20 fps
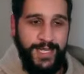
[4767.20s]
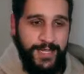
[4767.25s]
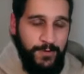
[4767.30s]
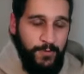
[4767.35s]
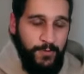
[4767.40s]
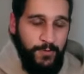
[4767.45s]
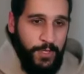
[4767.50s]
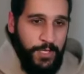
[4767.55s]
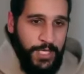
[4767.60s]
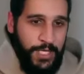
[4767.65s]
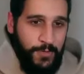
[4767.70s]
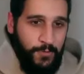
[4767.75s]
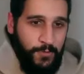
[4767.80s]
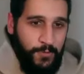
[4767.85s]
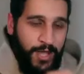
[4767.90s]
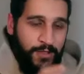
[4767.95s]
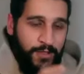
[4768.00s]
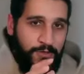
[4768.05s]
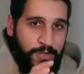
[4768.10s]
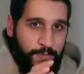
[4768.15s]
we
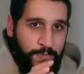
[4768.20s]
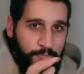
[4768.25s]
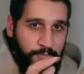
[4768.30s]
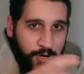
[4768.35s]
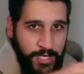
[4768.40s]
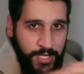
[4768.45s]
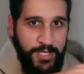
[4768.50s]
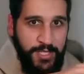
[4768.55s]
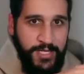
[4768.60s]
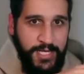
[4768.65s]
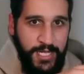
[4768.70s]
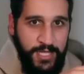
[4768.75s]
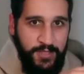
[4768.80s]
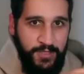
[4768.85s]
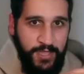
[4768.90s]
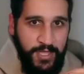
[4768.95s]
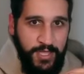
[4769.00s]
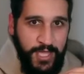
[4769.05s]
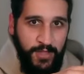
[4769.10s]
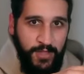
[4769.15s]
rather than putting the
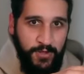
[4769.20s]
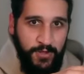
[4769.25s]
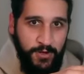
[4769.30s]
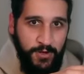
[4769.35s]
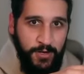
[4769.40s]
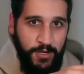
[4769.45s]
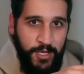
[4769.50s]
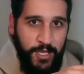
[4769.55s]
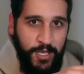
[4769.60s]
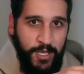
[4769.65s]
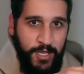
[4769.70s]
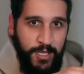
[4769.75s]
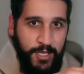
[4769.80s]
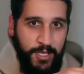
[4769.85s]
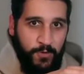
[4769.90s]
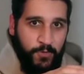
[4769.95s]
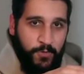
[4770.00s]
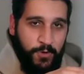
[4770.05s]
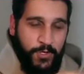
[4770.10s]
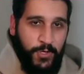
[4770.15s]
teeth together,
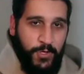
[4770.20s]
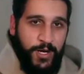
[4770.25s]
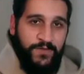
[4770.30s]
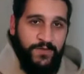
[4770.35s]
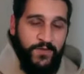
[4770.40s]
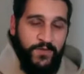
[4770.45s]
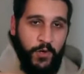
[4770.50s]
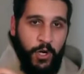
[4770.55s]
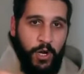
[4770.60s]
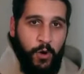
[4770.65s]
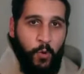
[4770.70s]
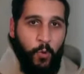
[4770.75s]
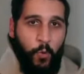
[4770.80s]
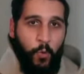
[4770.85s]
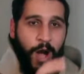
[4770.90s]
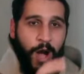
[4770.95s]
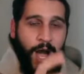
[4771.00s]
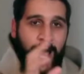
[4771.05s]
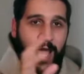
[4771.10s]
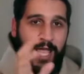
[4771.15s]
we're trying to figure out
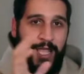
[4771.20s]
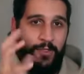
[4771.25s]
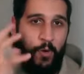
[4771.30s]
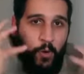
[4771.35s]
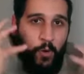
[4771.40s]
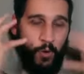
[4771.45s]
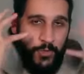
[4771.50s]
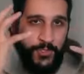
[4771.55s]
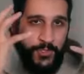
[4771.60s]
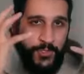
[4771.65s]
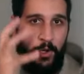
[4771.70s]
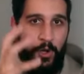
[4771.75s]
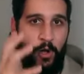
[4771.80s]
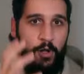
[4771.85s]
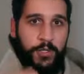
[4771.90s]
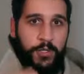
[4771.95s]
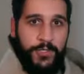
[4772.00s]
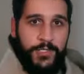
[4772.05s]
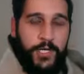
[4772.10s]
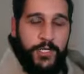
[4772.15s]
why the whole
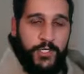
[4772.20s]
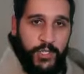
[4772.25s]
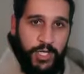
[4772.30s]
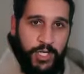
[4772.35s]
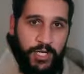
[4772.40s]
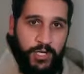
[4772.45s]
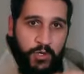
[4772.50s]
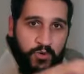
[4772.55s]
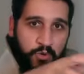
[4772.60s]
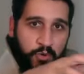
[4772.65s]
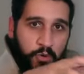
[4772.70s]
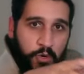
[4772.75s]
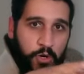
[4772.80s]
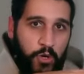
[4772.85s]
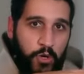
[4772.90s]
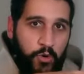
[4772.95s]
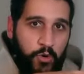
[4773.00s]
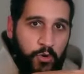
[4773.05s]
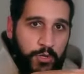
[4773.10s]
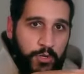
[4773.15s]
skull and such thing
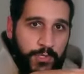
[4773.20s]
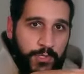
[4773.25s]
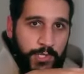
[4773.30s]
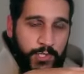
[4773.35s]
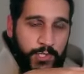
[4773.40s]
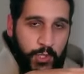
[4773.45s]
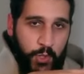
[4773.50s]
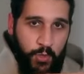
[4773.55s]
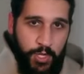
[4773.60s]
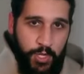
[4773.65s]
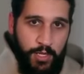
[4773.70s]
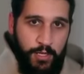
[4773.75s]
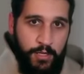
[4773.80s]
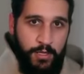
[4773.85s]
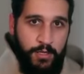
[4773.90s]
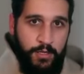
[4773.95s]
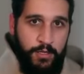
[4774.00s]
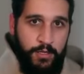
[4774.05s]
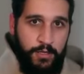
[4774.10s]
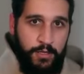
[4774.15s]
grow in such a way
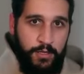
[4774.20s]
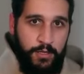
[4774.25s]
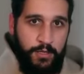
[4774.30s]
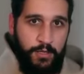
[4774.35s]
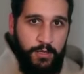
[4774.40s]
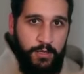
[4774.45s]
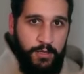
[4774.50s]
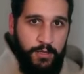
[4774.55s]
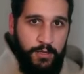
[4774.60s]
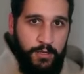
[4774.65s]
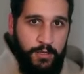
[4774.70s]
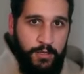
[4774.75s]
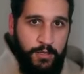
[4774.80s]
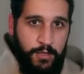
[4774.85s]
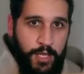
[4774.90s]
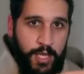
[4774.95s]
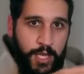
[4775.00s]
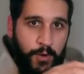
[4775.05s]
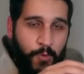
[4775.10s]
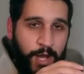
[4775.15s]

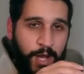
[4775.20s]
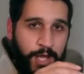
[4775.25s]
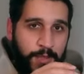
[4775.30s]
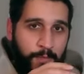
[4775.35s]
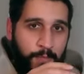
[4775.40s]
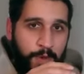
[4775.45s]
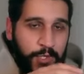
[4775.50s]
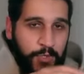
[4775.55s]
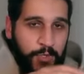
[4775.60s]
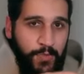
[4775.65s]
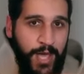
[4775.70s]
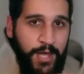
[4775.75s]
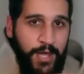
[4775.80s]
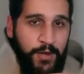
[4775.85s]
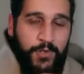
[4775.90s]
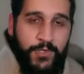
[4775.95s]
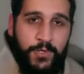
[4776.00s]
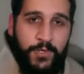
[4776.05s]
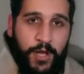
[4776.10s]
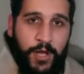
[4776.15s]
and why the muscle
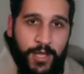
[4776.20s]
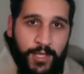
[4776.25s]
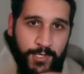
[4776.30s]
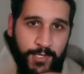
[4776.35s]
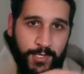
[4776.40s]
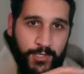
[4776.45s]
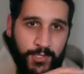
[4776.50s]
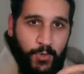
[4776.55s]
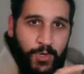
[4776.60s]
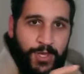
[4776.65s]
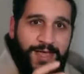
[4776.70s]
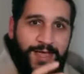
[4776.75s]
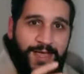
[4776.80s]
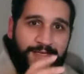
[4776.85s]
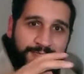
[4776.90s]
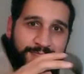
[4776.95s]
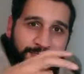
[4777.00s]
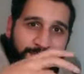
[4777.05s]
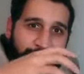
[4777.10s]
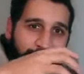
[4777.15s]
patterns are not in such a way that,
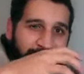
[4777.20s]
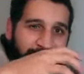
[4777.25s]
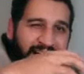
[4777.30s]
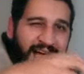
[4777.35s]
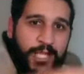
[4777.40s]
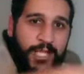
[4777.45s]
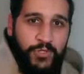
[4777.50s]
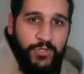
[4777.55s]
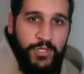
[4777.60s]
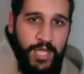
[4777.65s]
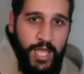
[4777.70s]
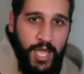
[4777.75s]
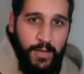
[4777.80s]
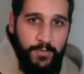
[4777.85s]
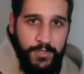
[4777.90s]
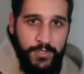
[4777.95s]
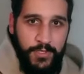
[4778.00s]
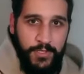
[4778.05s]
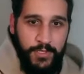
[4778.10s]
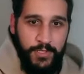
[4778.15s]
that naturally
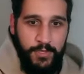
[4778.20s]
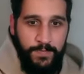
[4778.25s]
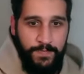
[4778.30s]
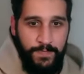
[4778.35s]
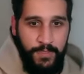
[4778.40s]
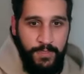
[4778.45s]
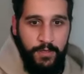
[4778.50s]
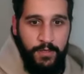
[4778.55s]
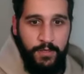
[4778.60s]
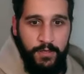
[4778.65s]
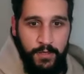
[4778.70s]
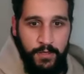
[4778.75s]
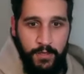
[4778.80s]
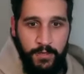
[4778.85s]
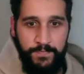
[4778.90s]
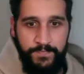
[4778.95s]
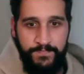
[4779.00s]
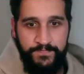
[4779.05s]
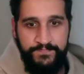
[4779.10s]
happens. Okay.